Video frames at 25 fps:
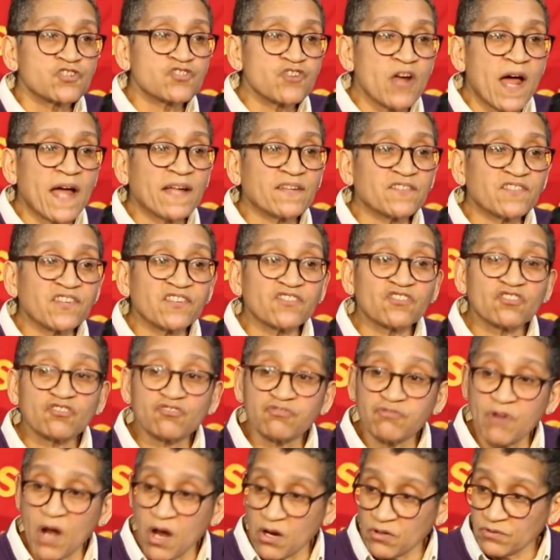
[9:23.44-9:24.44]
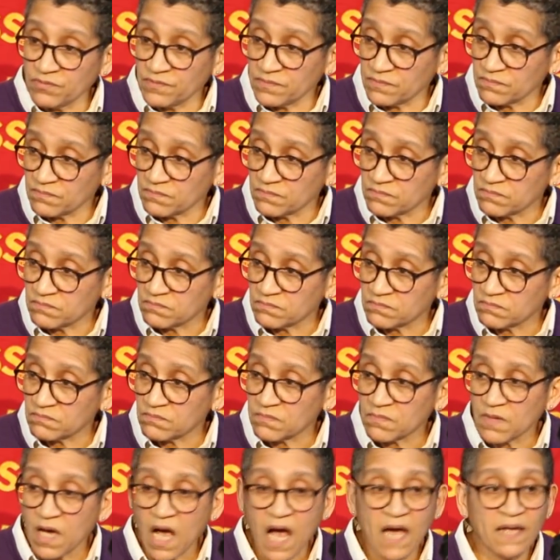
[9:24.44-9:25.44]
Trans has grown,
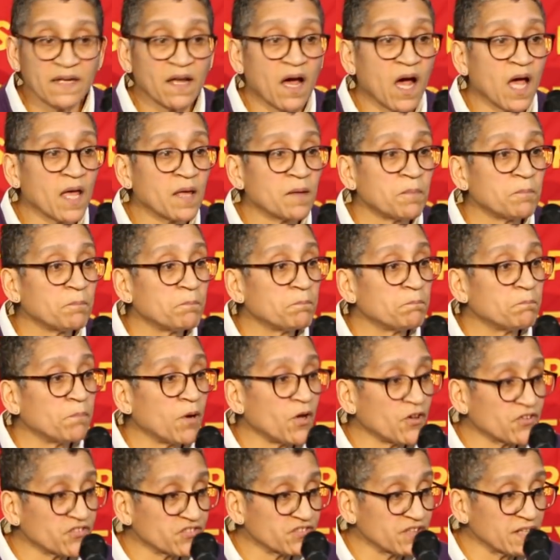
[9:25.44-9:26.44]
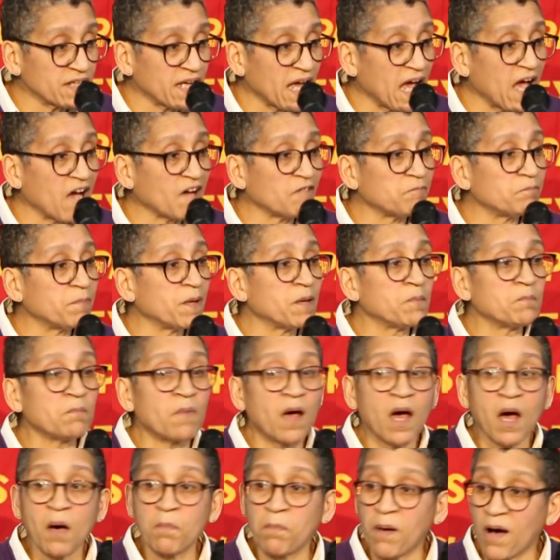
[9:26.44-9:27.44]
and I personally have
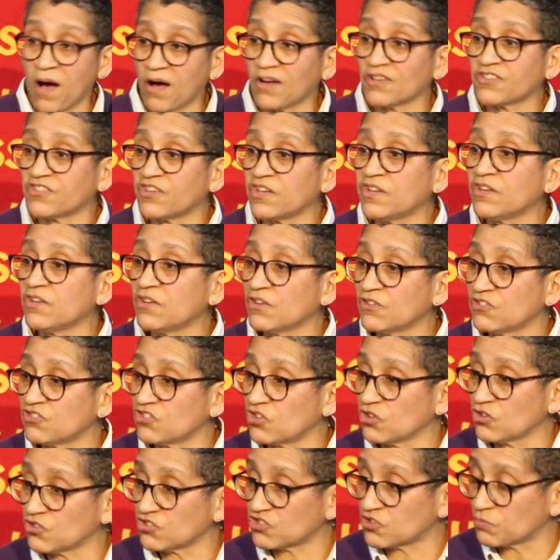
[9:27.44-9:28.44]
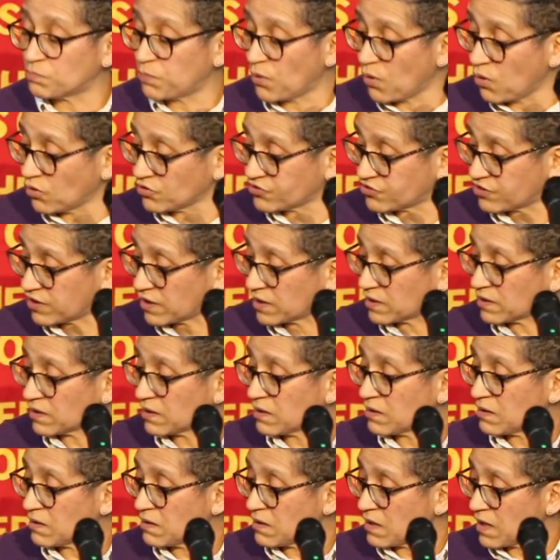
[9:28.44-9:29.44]
been a party to
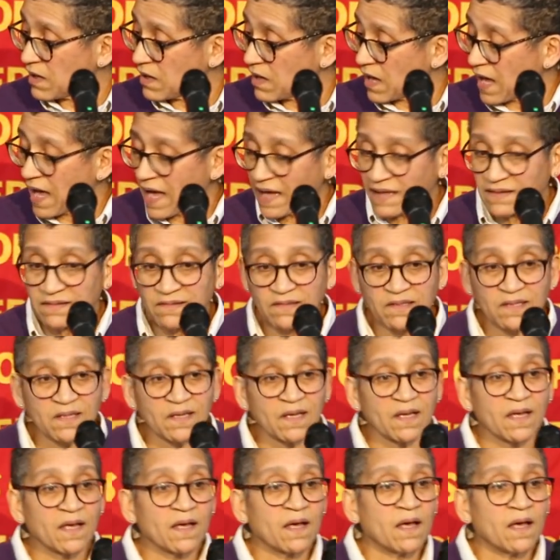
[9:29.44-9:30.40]
supporting and